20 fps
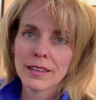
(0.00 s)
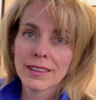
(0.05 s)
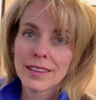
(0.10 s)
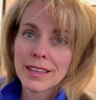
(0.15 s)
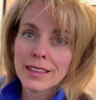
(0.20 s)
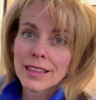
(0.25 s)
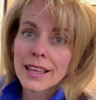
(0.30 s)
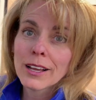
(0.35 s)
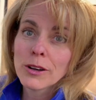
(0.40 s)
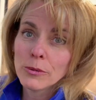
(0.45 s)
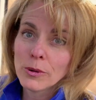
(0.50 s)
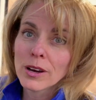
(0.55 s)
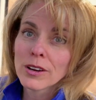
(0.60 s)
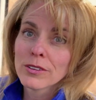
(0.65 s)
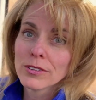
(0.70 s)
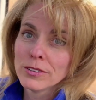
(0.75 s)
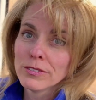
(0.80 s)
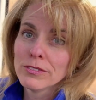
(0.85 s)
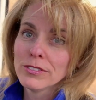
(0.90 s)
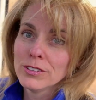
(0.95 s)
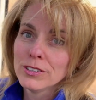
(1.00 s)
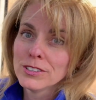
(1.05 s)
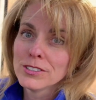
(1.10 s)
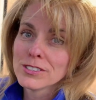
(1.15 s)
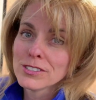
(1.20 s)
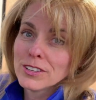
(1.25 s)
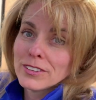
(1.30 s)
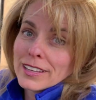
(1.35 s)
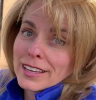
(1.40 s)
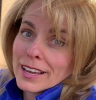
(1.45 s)
they like water and food,
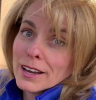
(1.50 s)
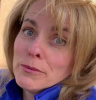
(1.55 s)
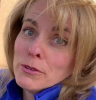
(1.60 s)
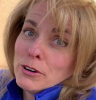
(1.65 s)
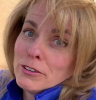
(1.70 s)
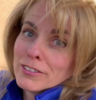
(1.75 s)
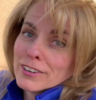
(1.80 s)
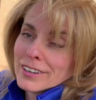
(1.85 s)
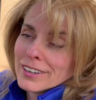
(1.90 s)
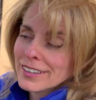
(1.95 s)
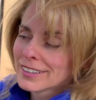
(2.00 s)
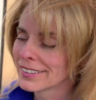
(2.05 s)
so they come over.